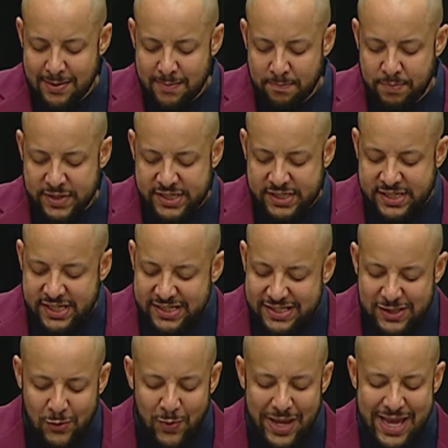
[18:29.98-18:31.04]
but just
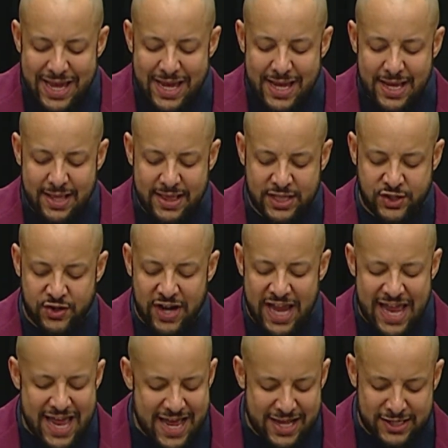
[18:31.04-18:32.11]
the way that your
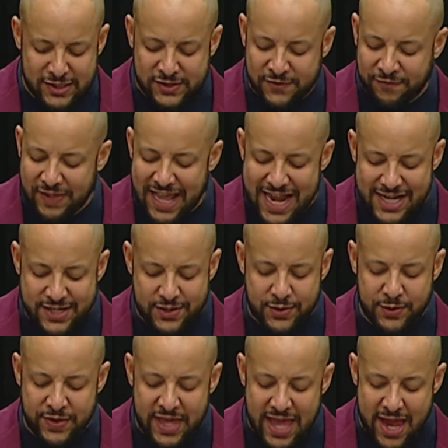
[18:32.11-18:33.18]
hands flashed
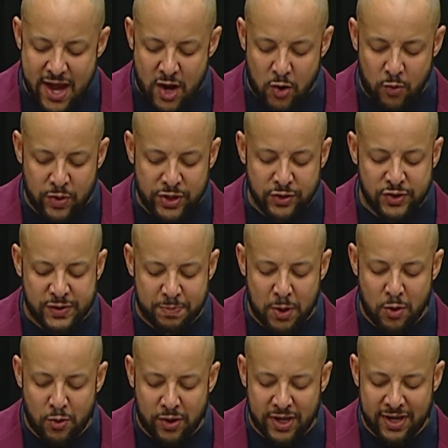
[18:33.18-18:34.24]
through the air when you
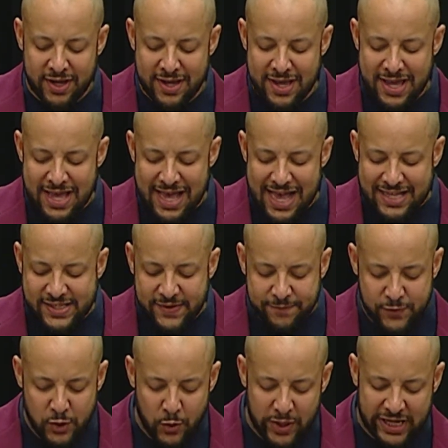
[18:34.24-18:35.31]
spoke, as if
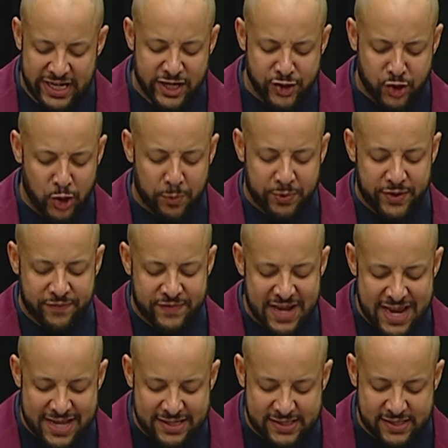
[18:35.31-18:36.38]
doing an interpretive
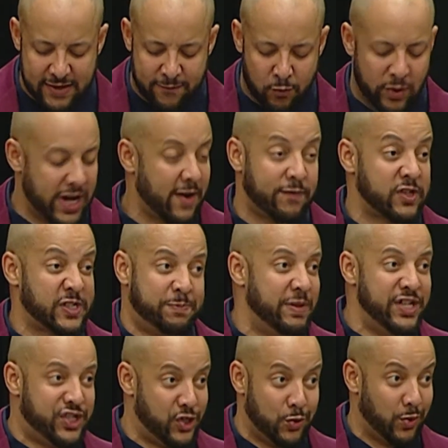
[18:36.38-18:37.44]
dance of whatever
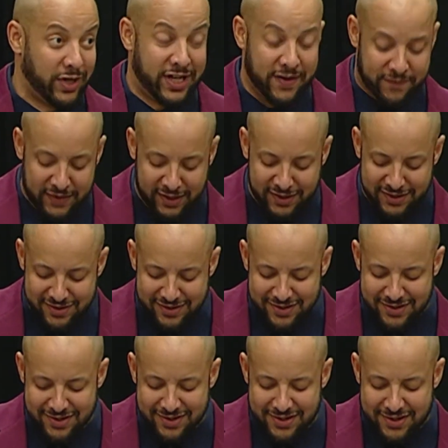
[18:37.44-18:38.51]
speech you were giving,
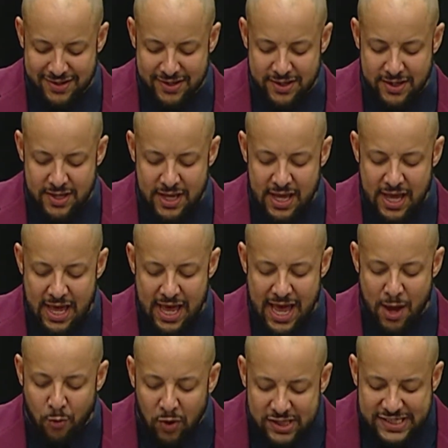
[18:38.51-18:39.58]

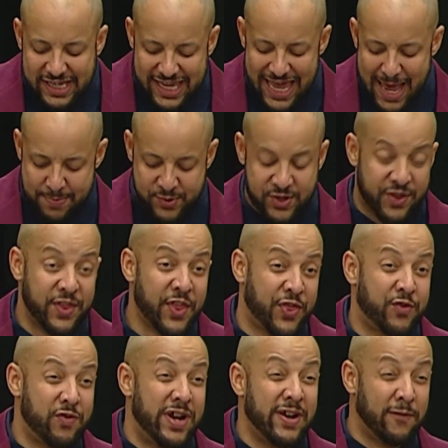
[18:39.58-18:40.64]
I want to capture the
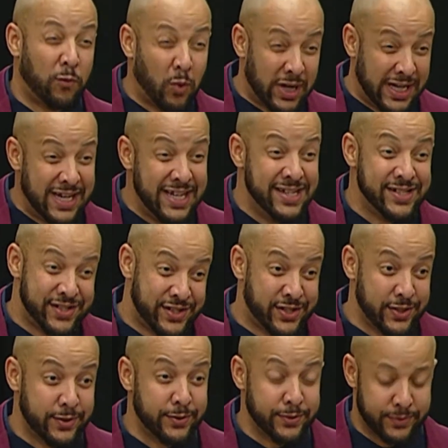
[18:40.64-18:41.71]
thread of what it is,
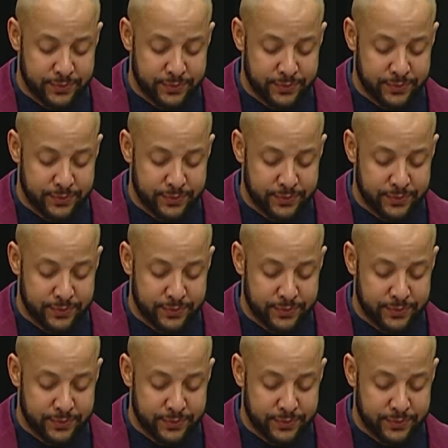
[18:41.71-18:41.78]
too.